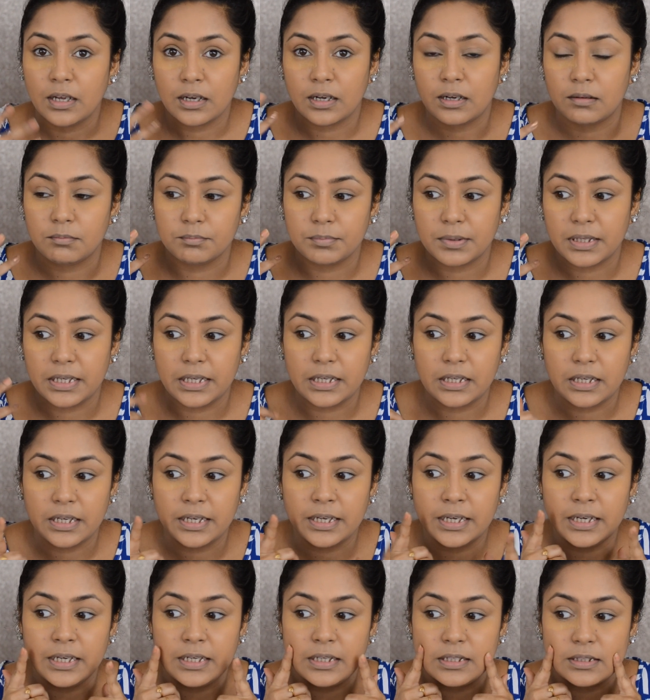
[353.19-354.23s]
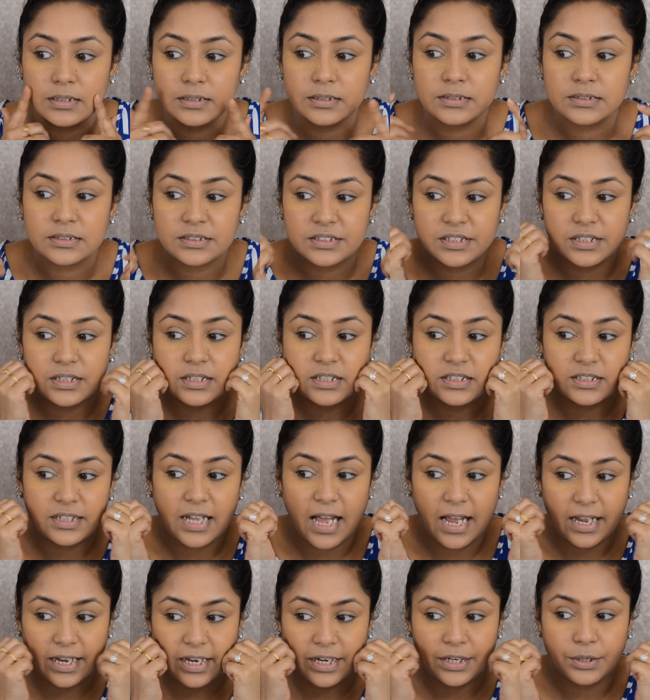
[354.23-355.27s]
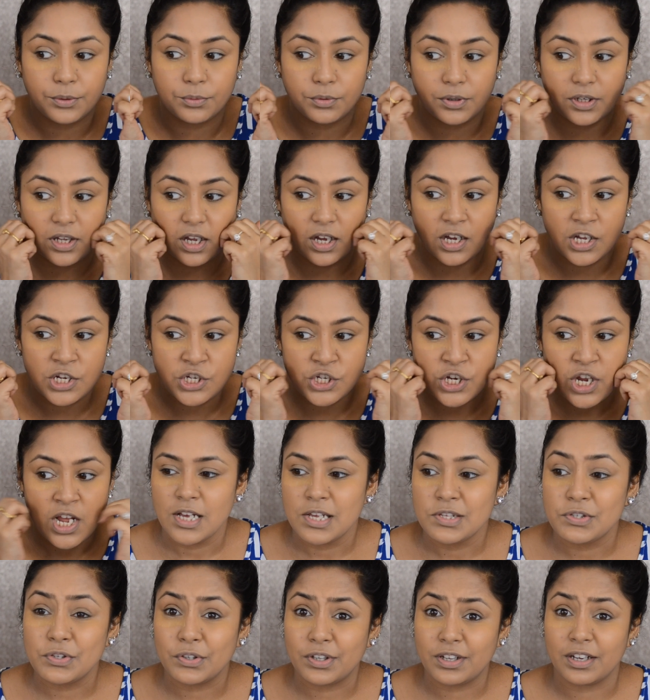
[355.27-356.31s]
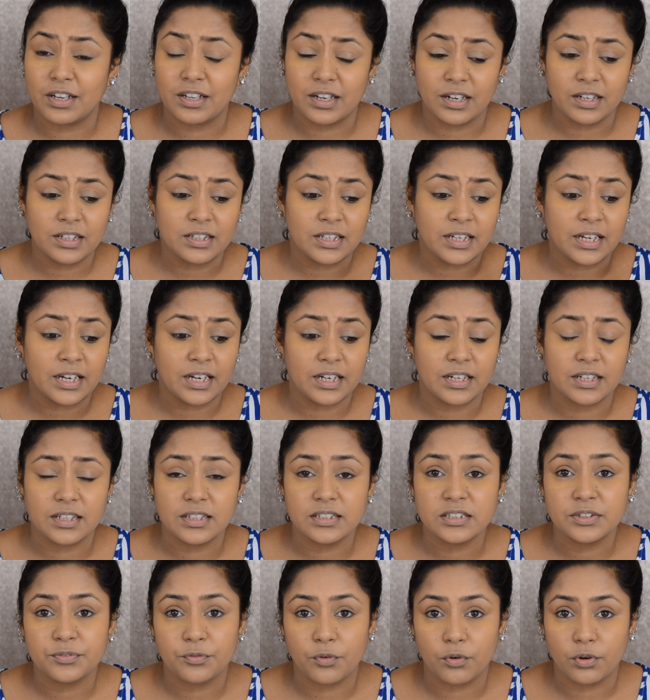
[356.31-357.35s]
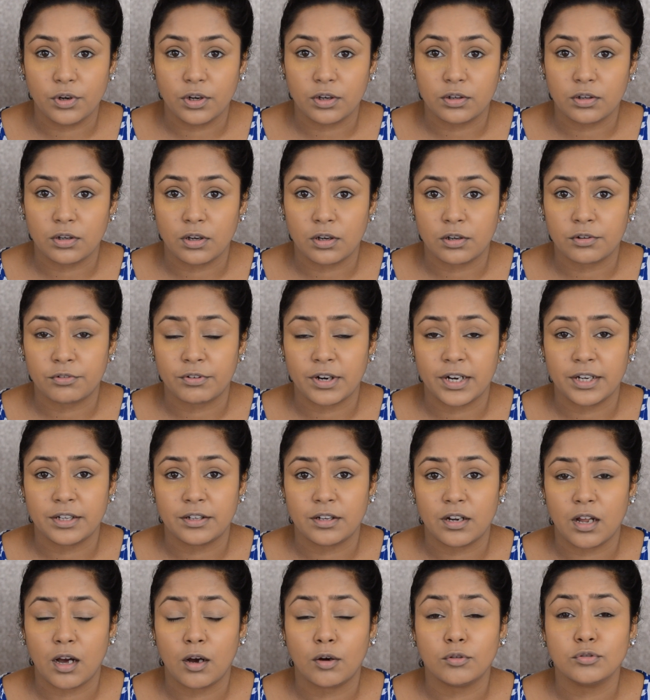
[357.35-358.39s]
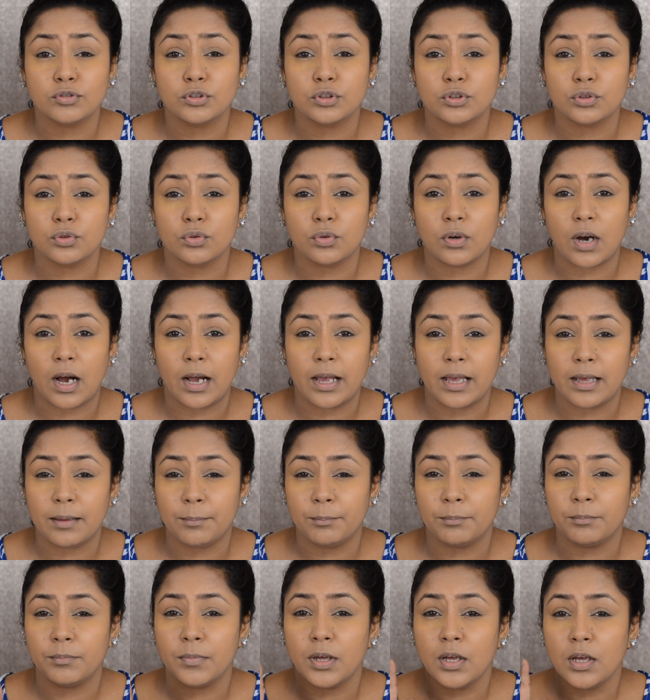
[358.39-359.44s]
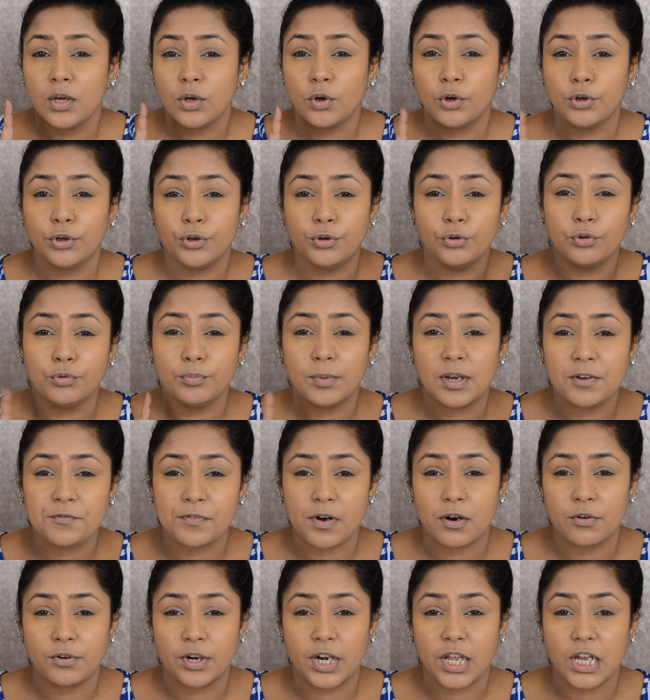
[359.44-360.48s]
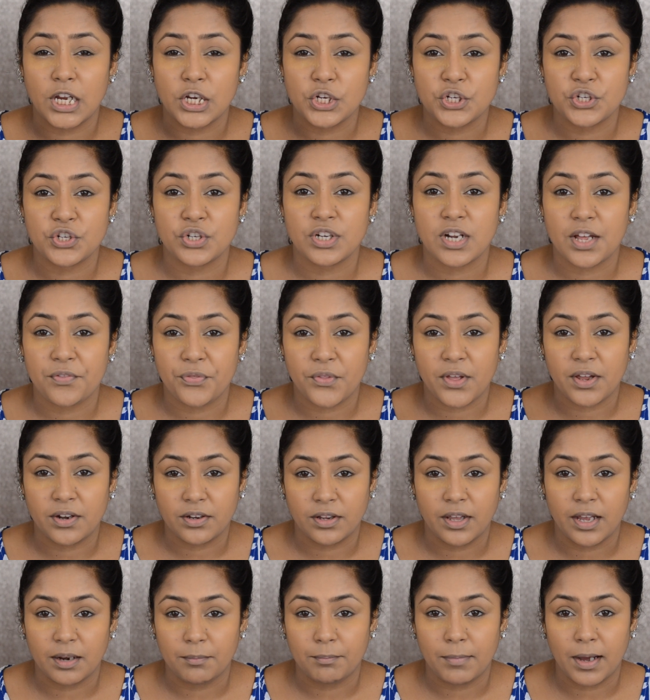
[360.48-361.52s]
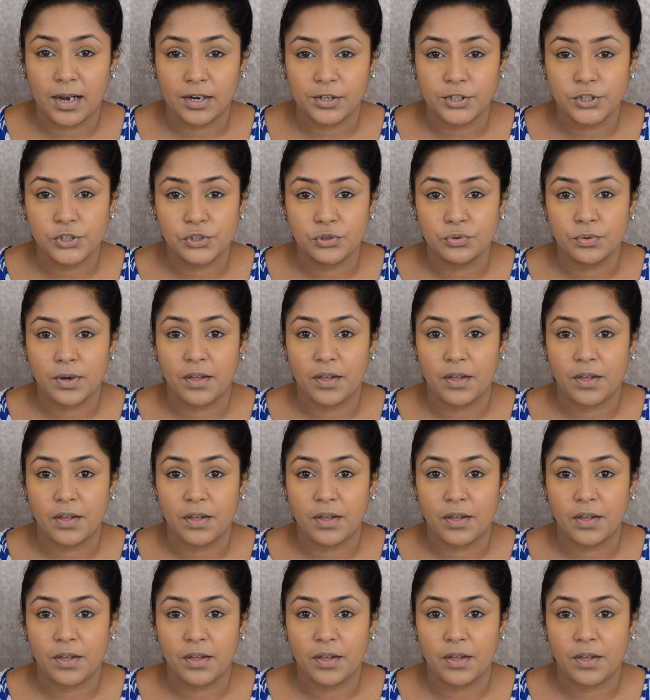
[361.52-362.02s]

completely. It is still tacky to touch. So currently it is 4 o'clock right now. So I am going to do my foundation and then get back to you,